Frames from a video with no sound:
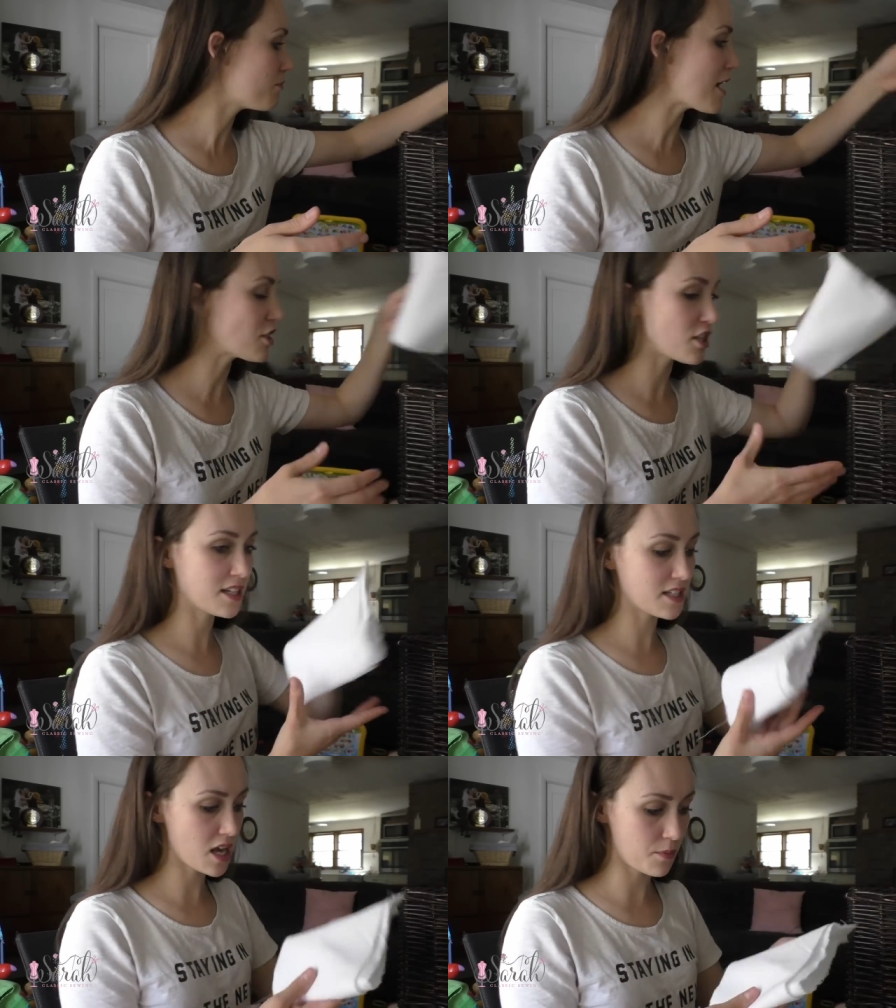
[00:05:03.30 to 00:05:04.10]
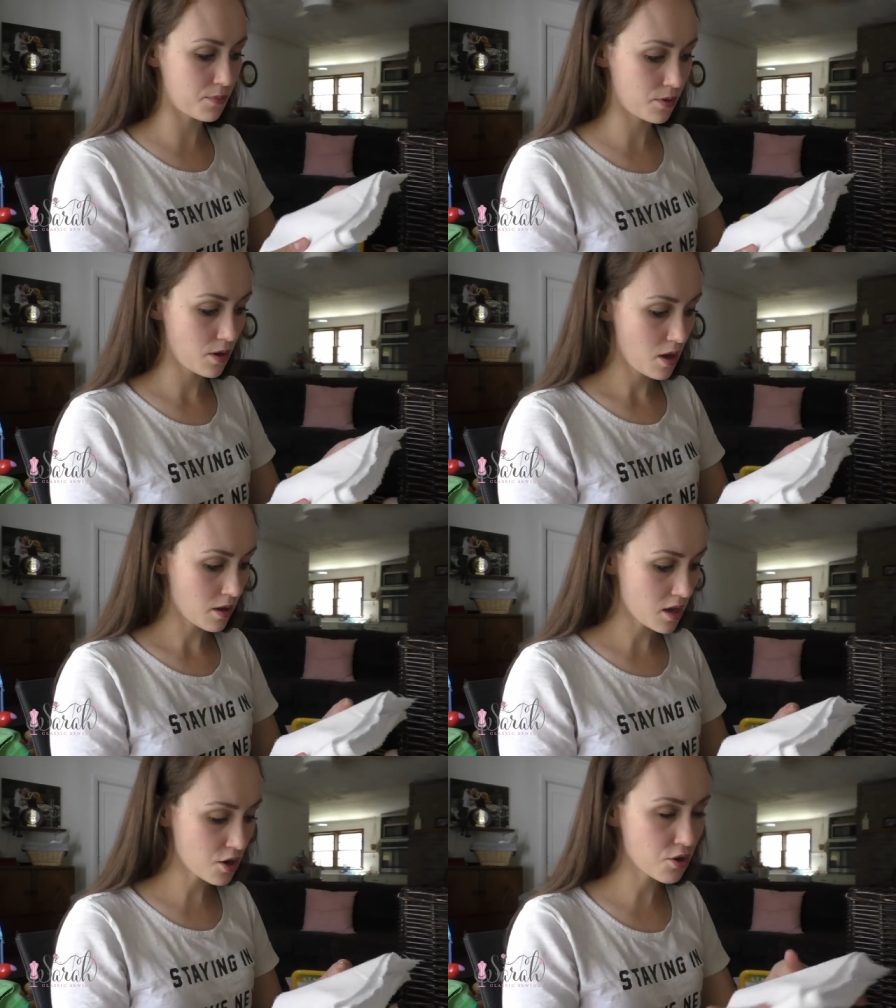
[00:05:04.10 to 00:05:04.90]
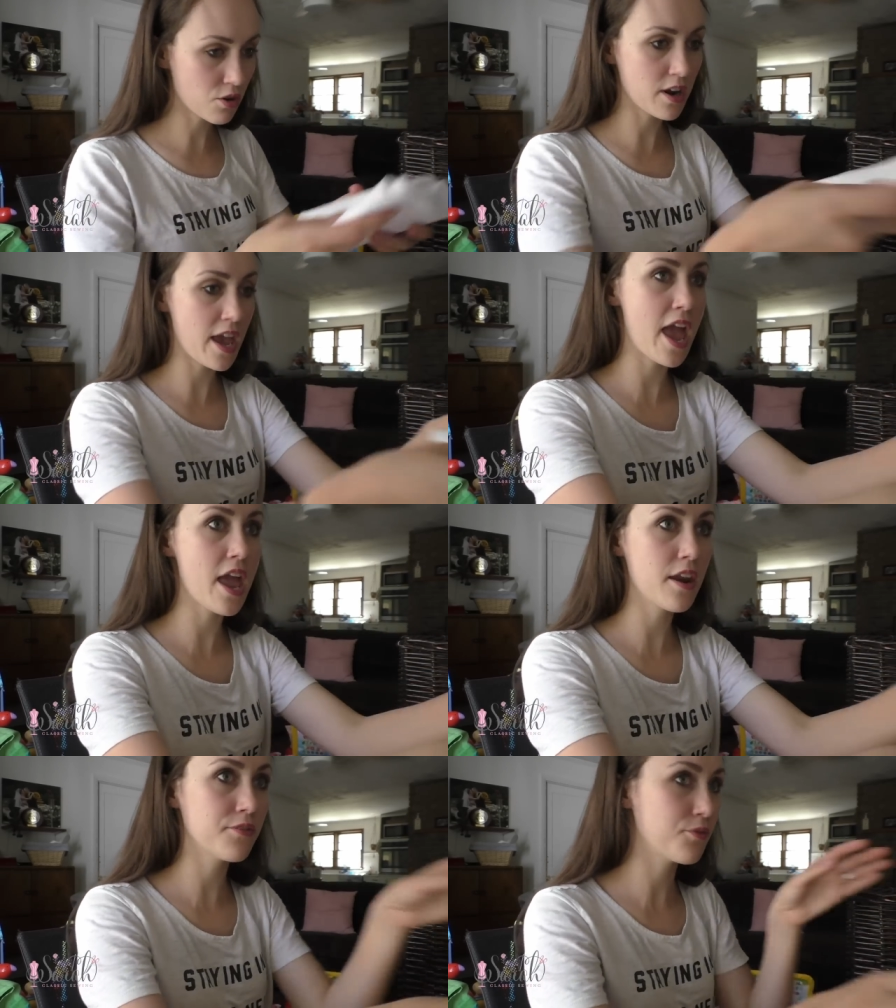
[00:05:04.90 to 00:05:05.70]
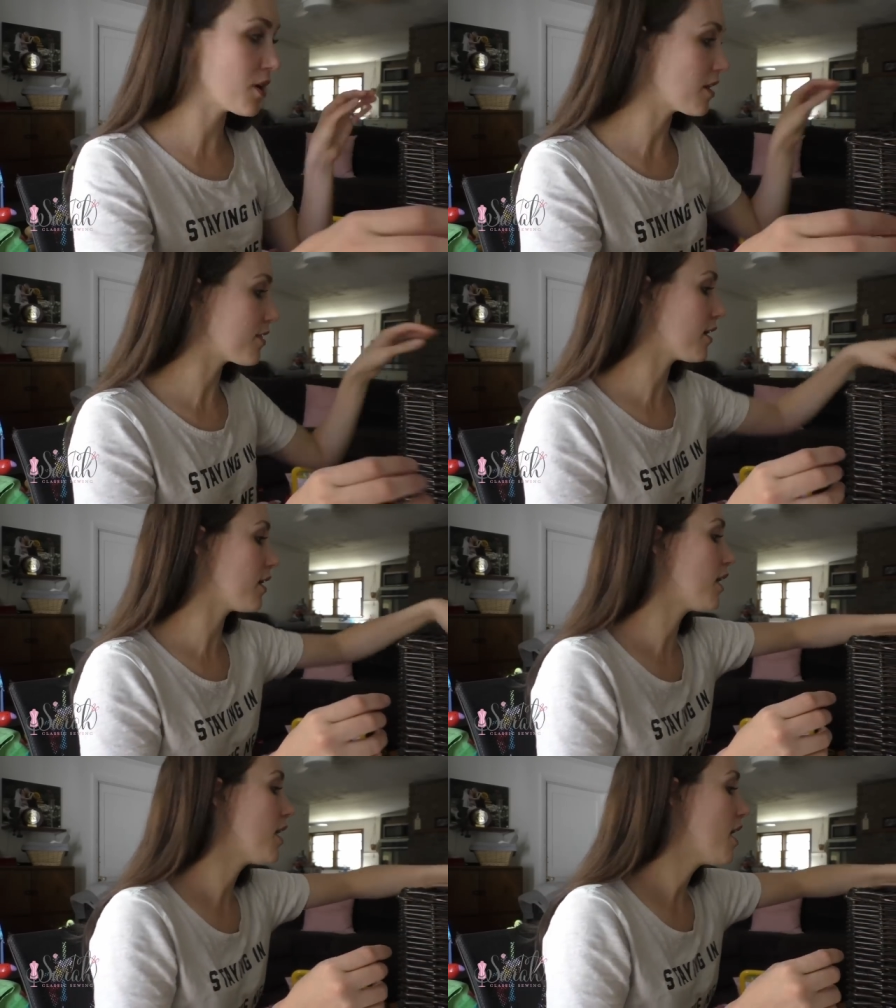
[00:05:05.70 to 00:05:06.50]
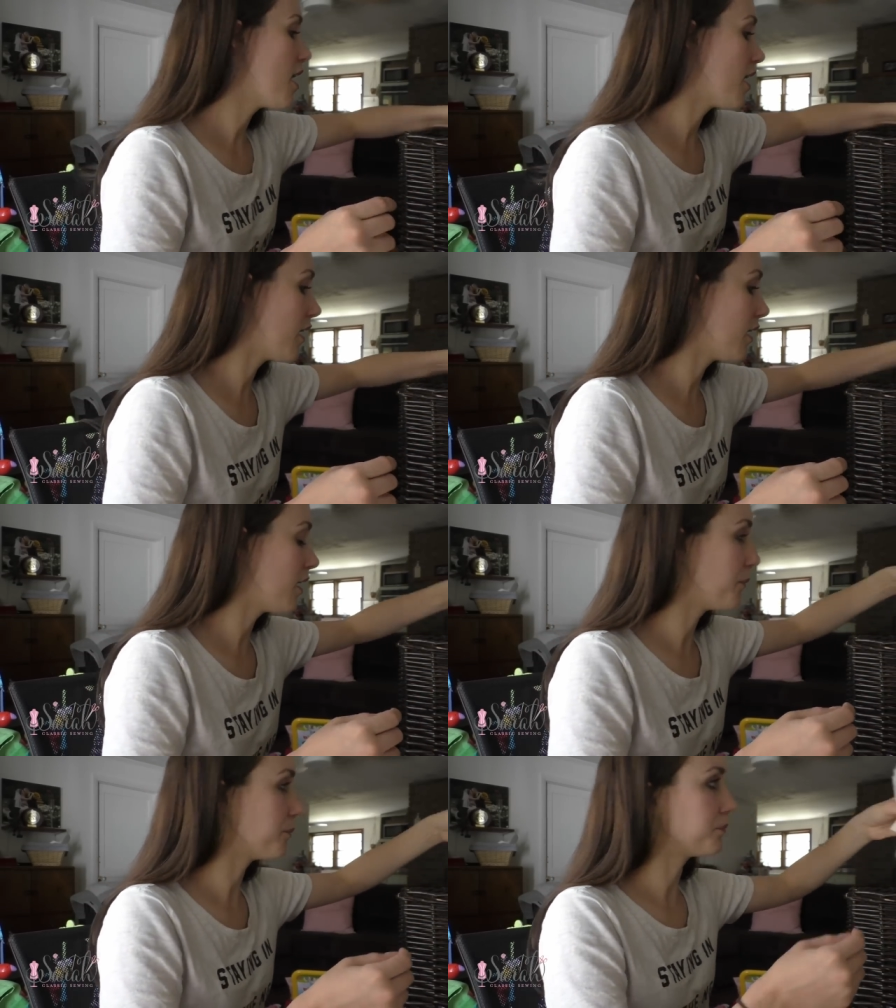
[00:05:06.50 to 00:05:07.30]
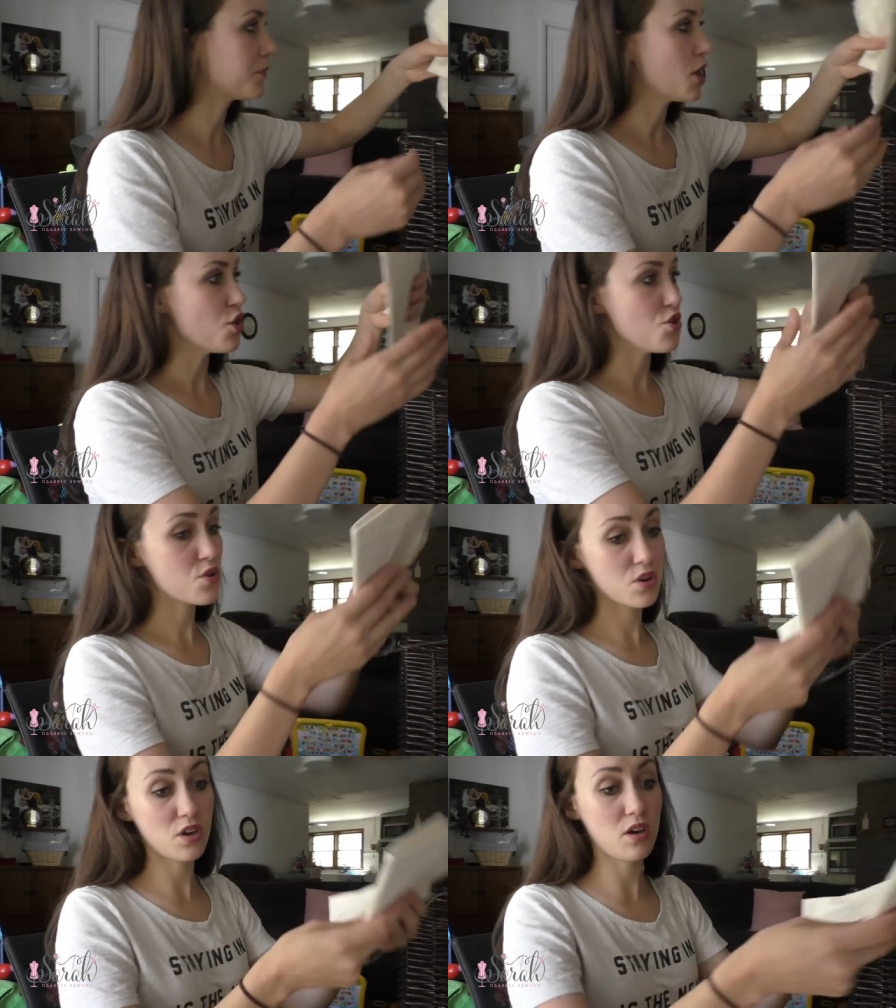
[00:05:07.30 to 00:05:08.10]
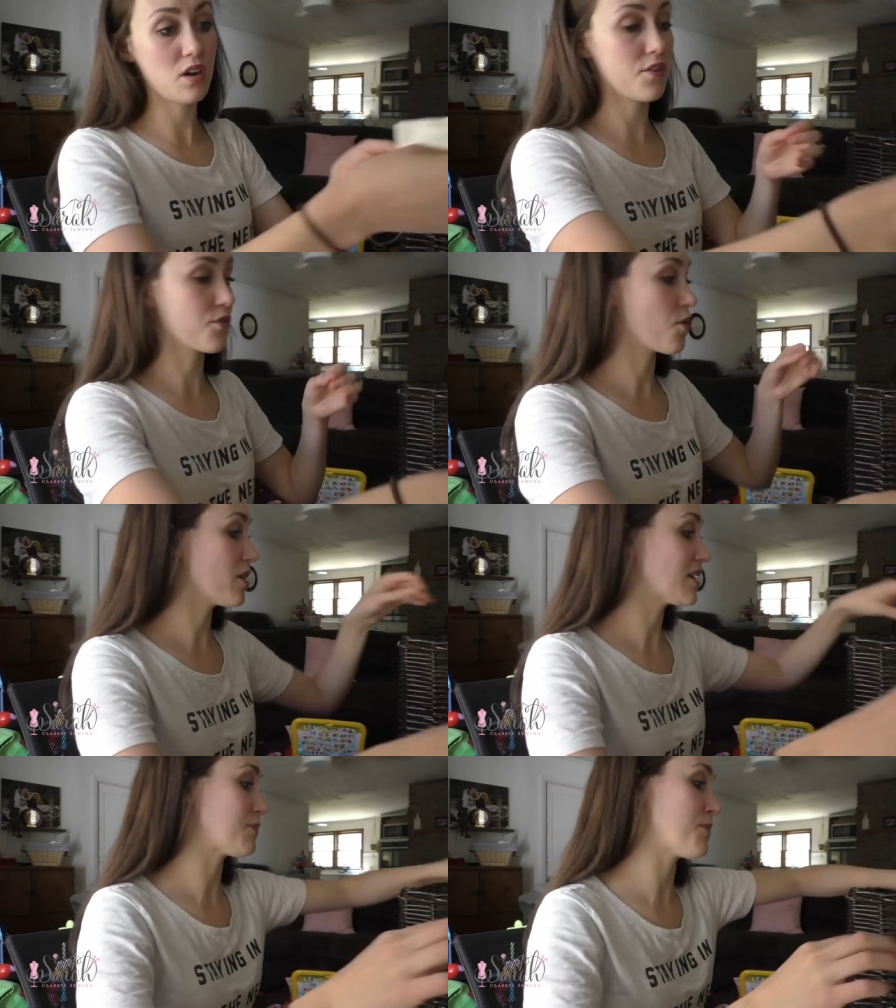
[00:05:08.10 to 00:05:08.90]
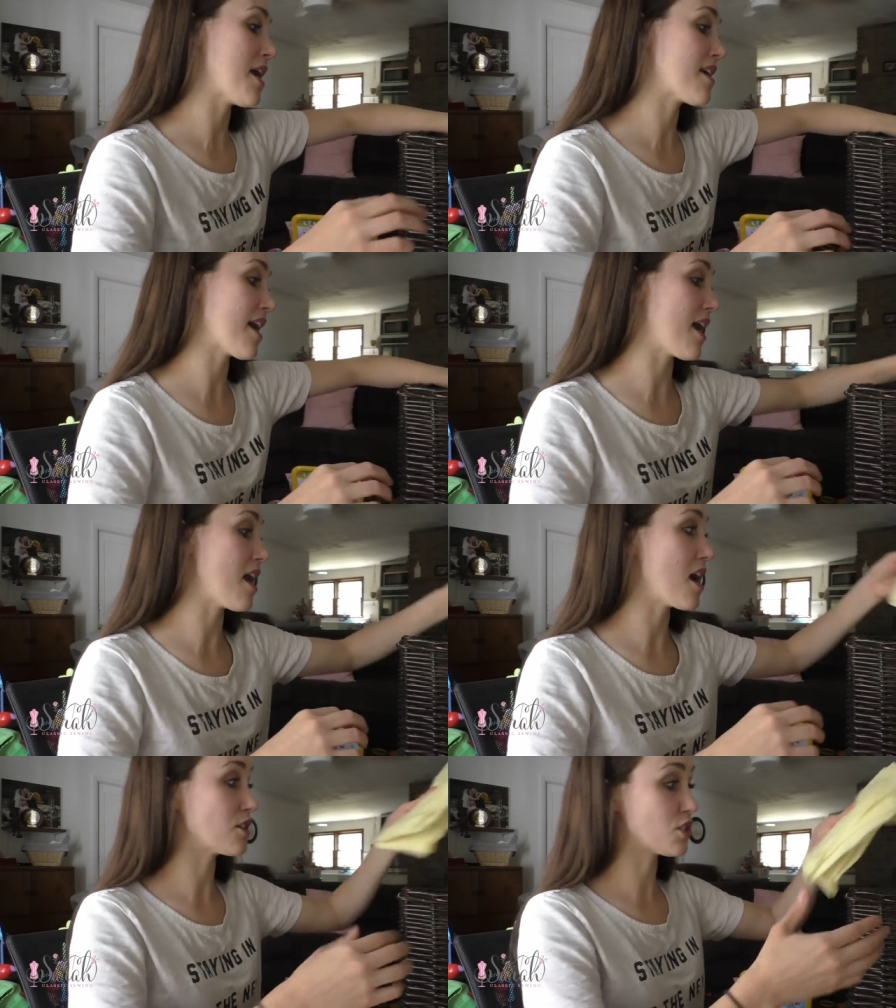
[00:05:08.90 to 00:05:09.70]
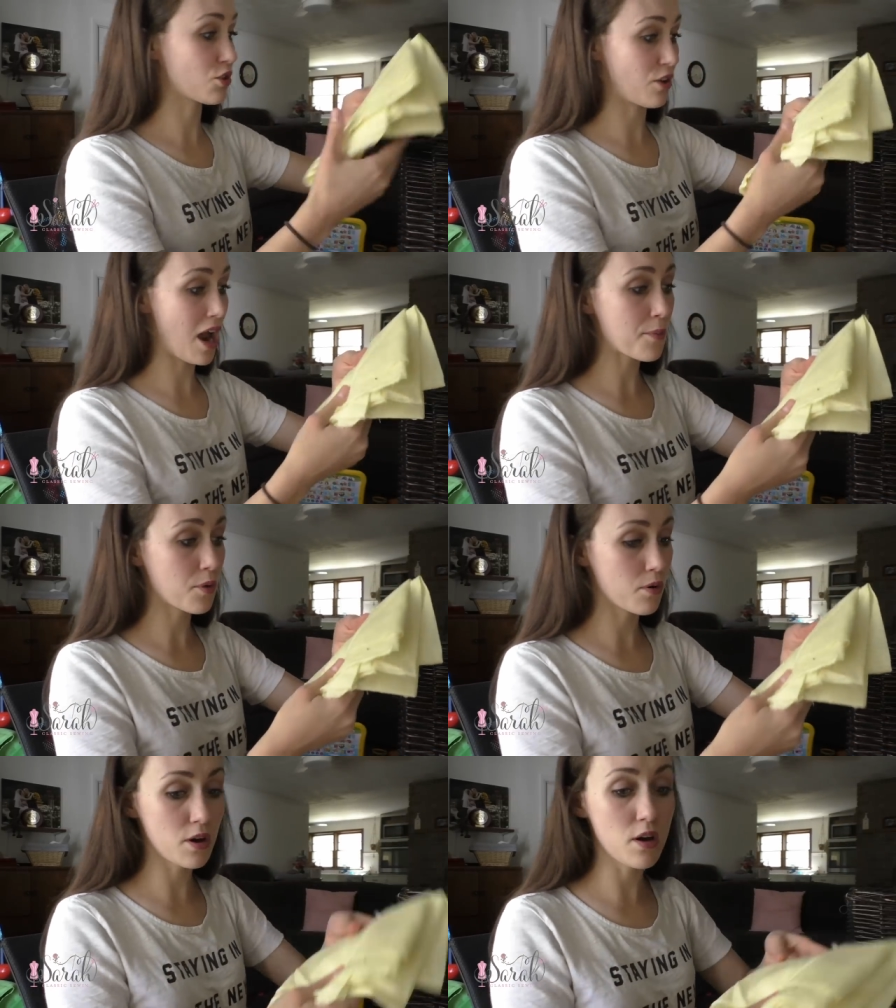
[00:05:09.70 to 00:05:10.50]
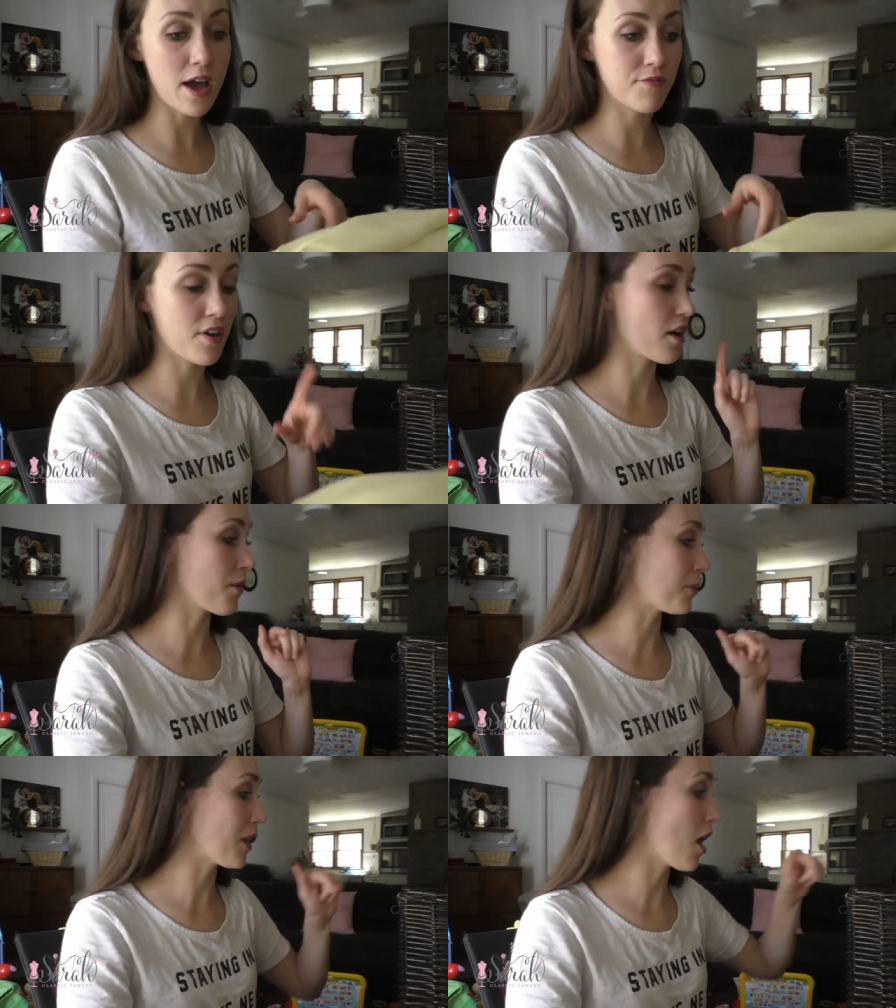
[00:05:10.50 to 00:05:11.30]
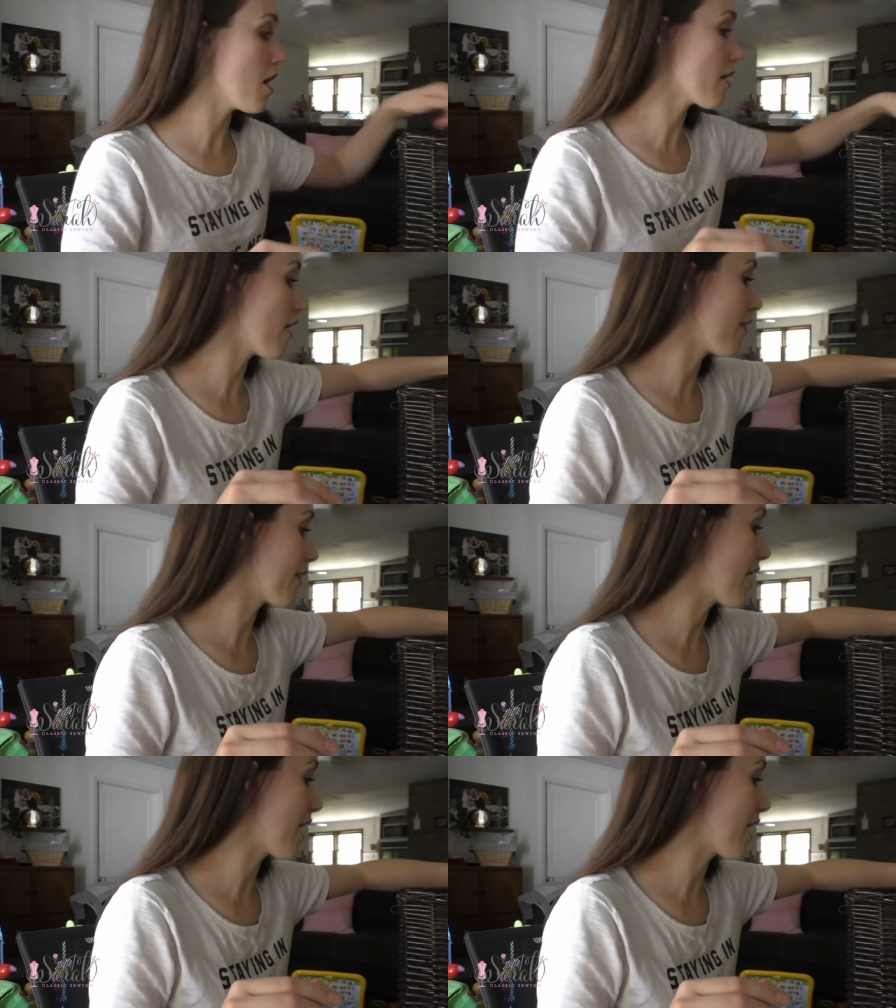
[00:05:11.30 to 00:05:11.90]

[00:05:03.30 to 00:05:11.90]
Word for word: match things up, get creative with it. Um, you could, of course, make a scrap quilt. I've got a blog on